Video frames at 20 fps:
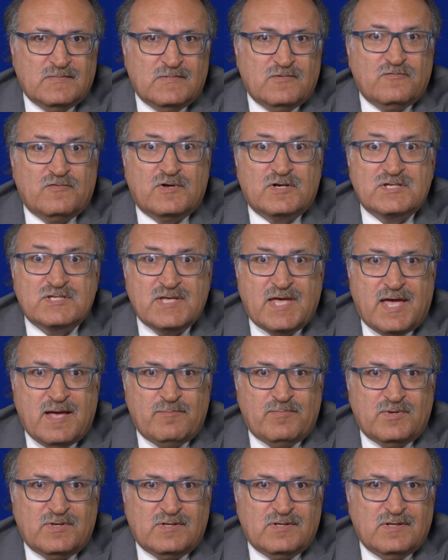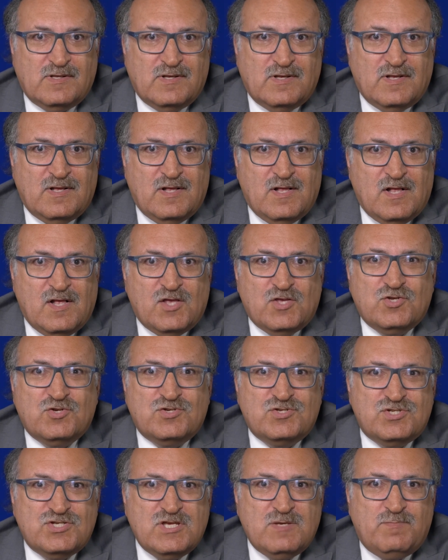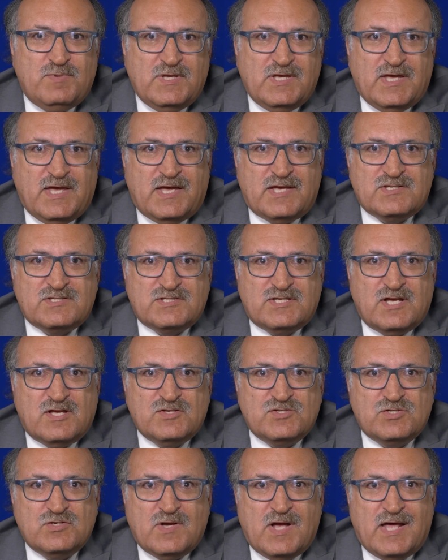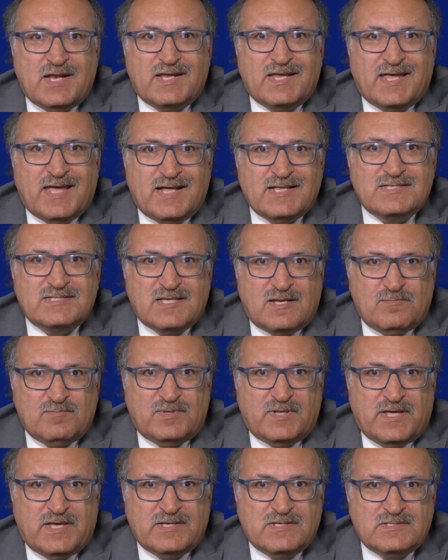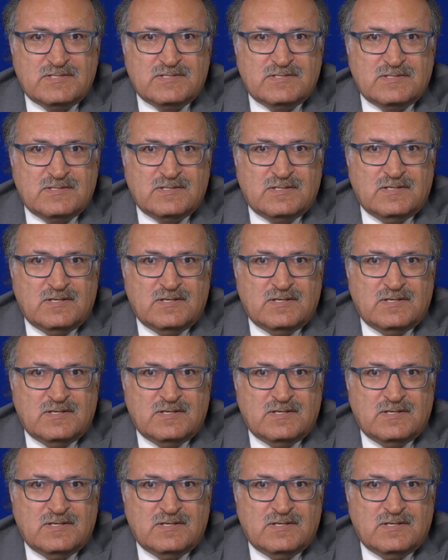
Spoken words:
For example, your GPS tells you how to get someplace